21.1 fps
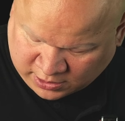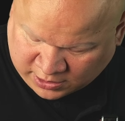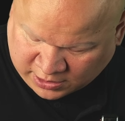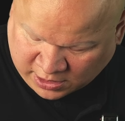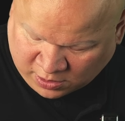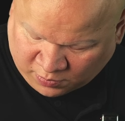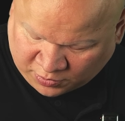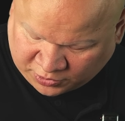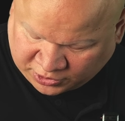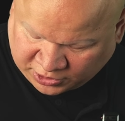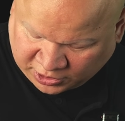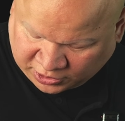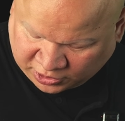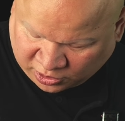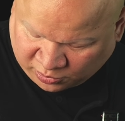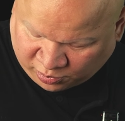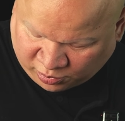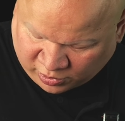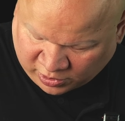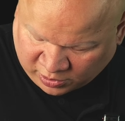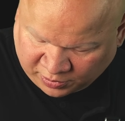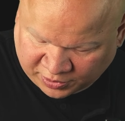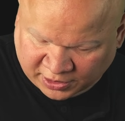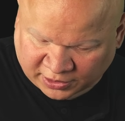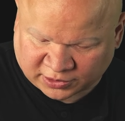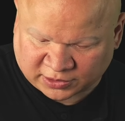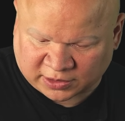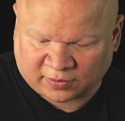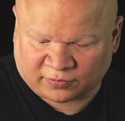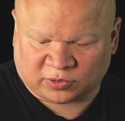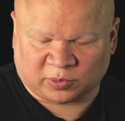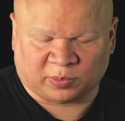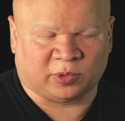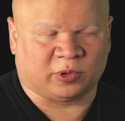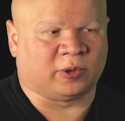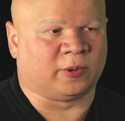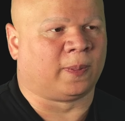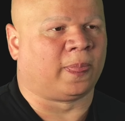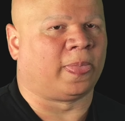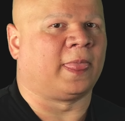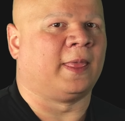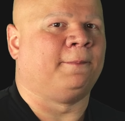And now once you get to the point where that's
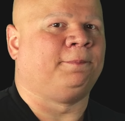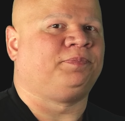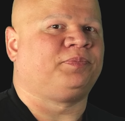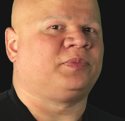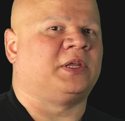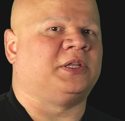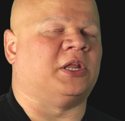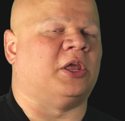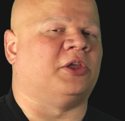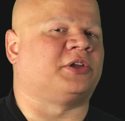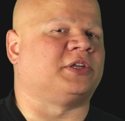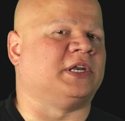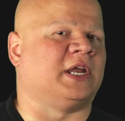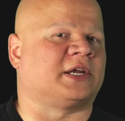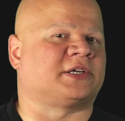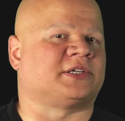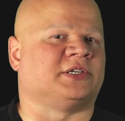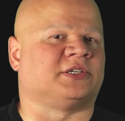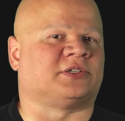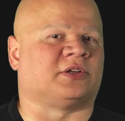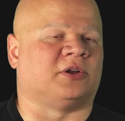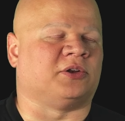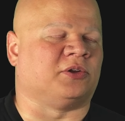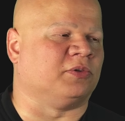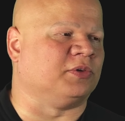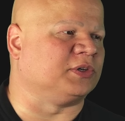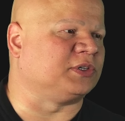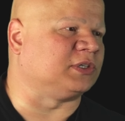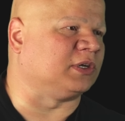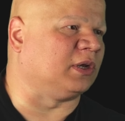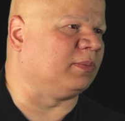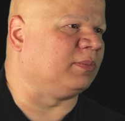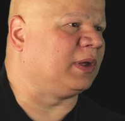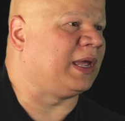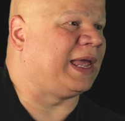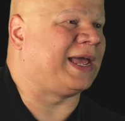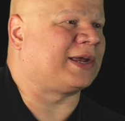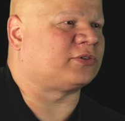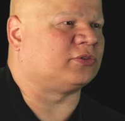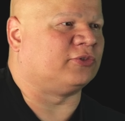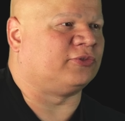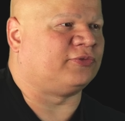comfortable, now you can actually start doing some
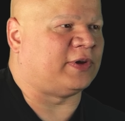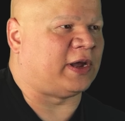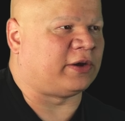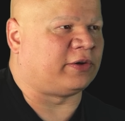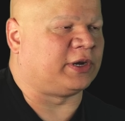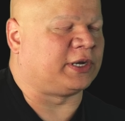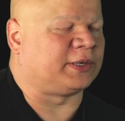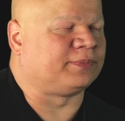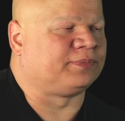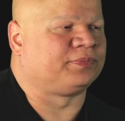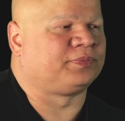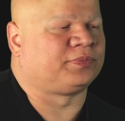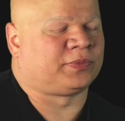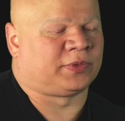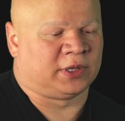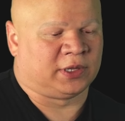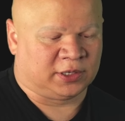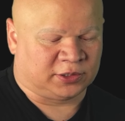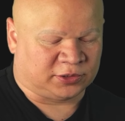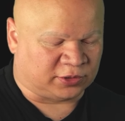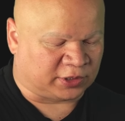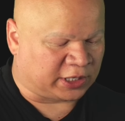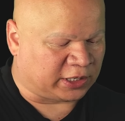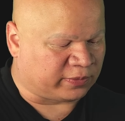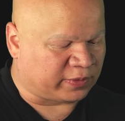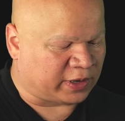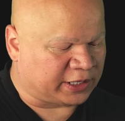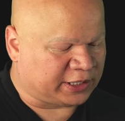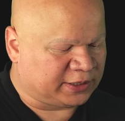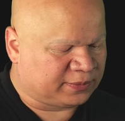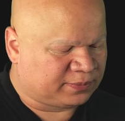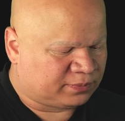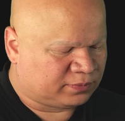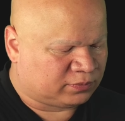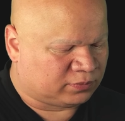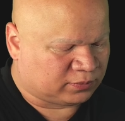actual firing. So get ready.